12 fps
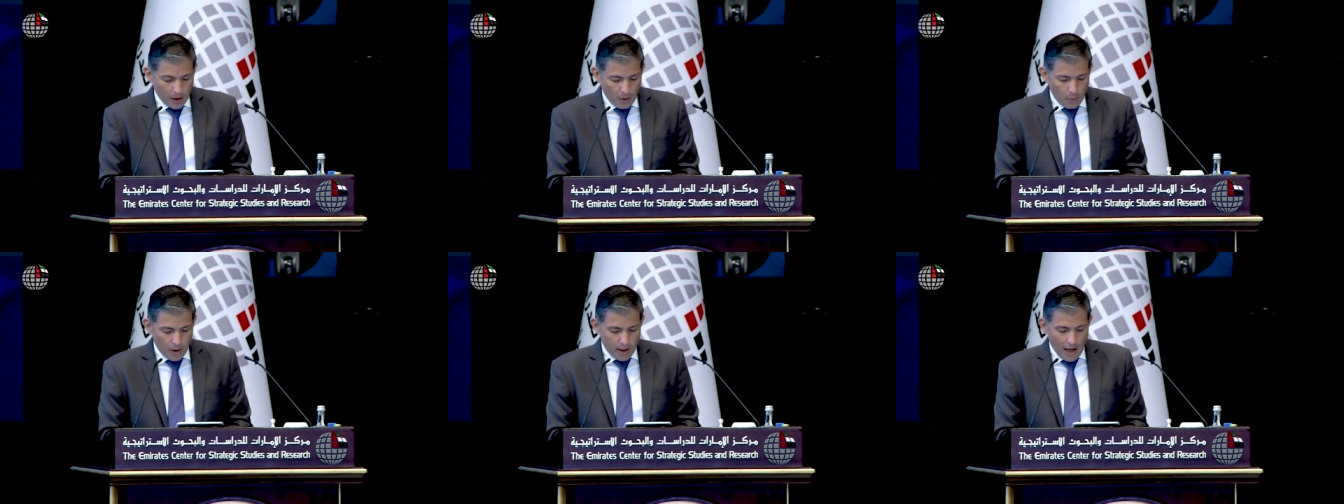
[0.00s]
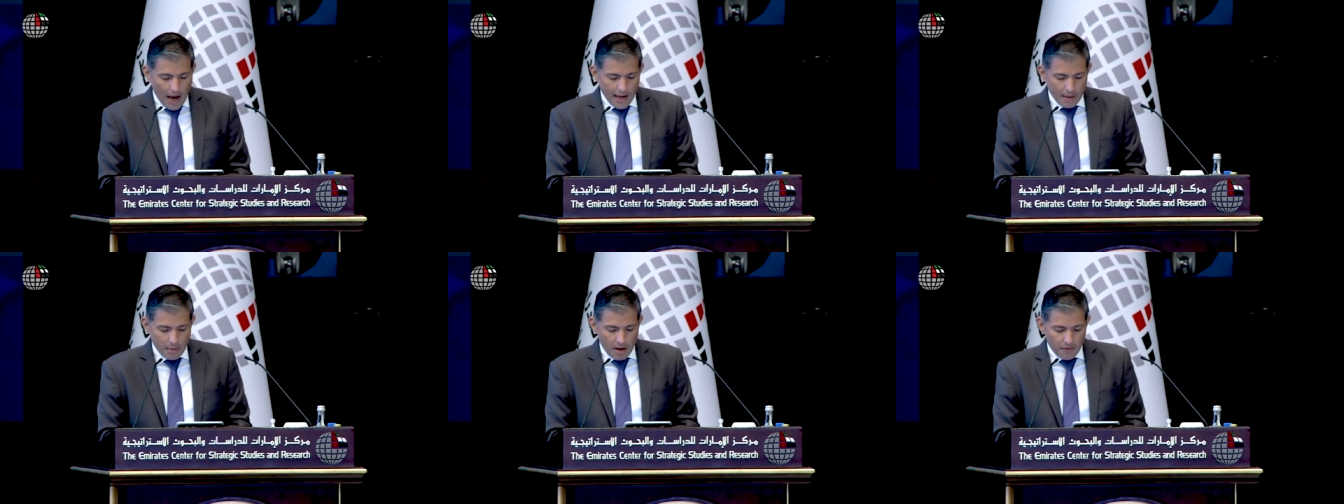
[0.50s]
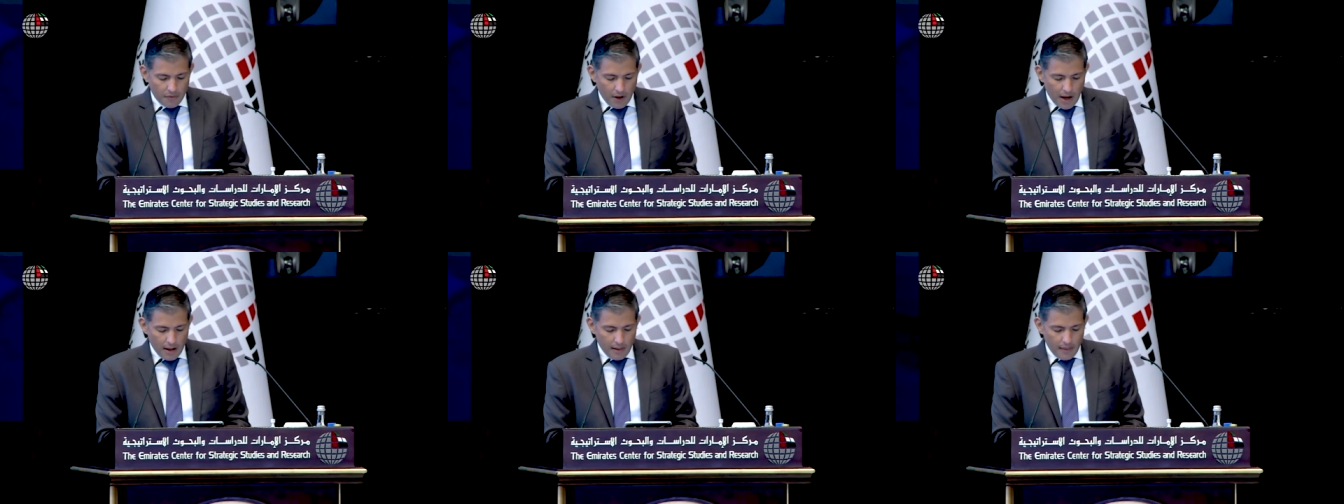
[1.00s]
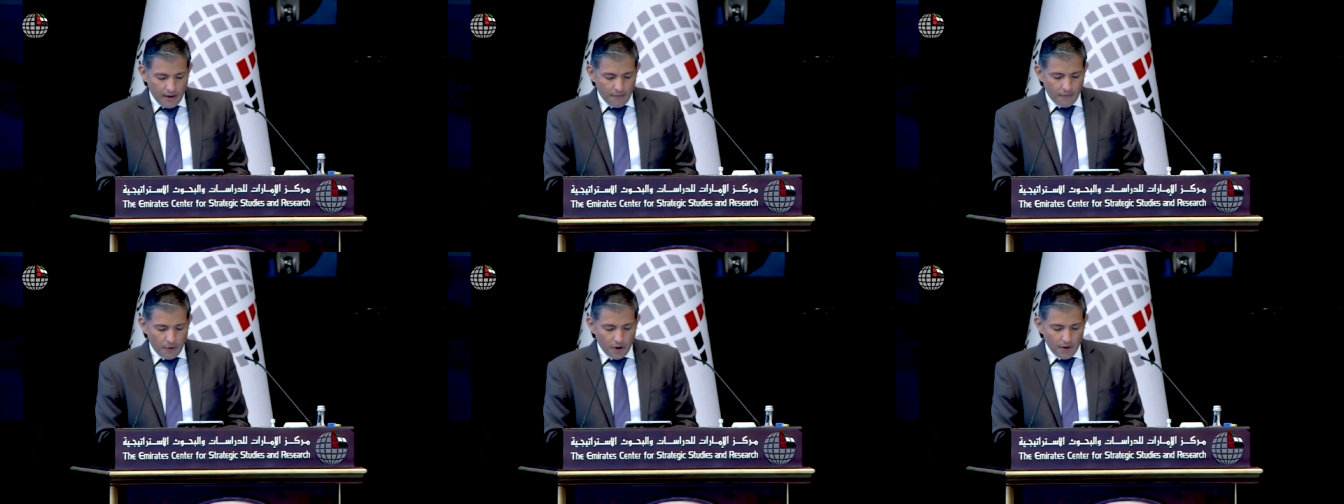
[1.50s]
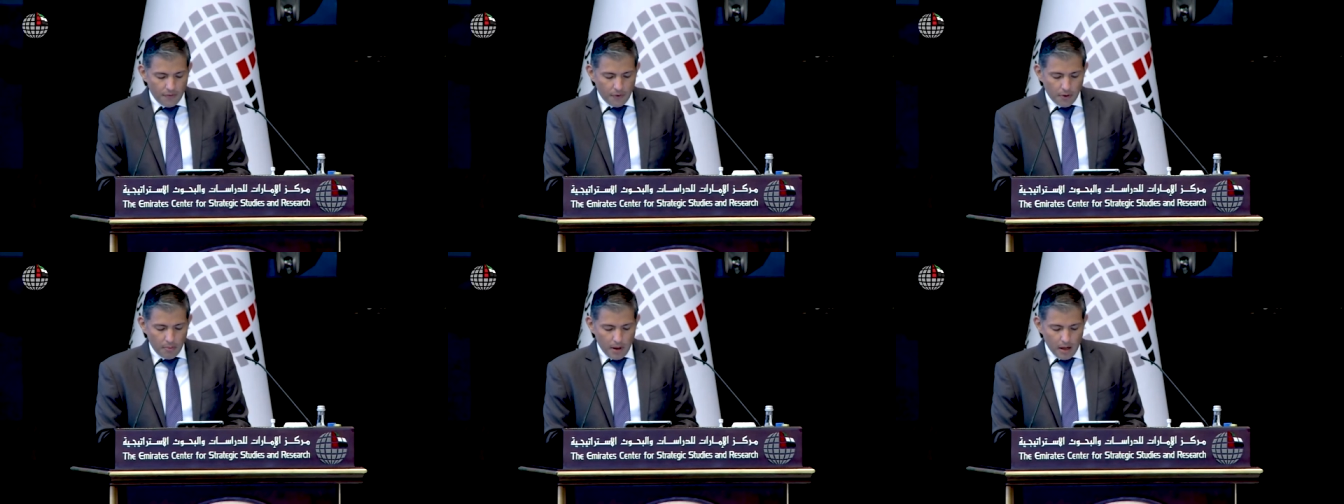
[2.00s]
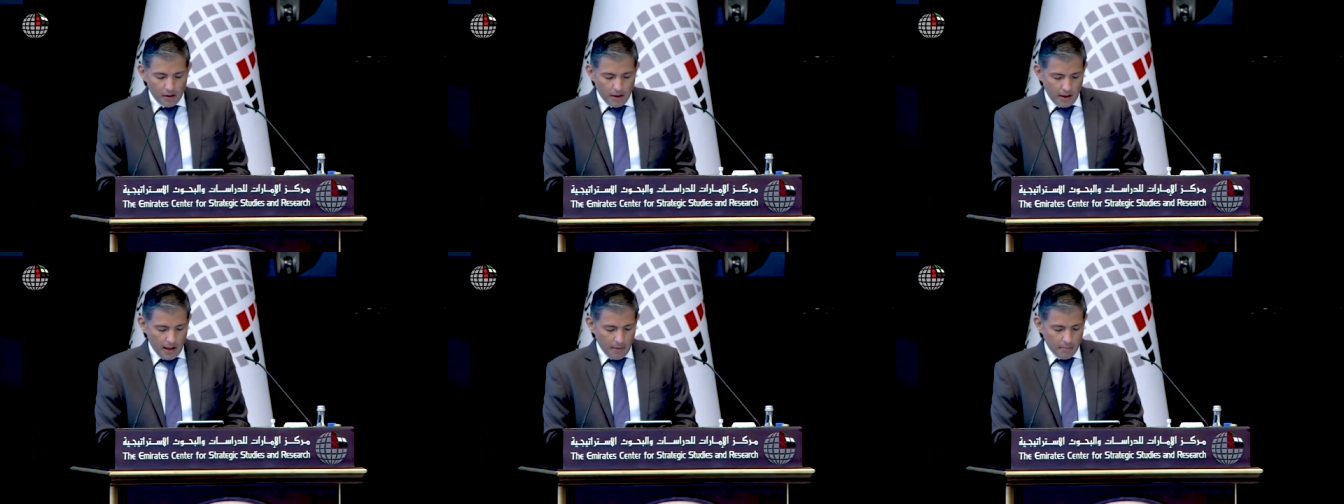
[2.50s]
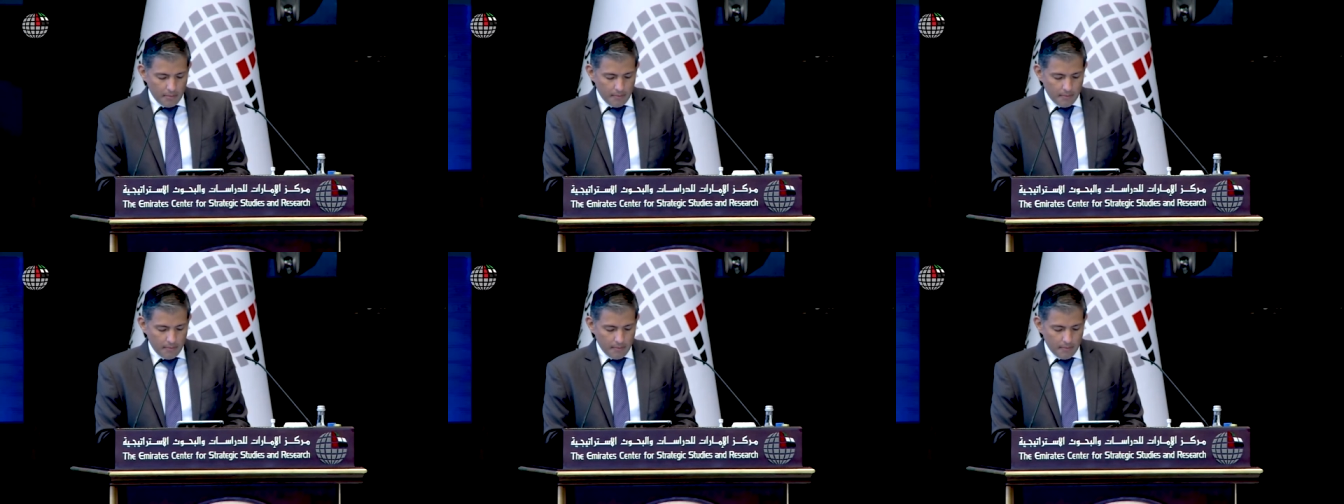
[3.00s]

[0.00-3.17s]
with the IMF the 44 billion in debt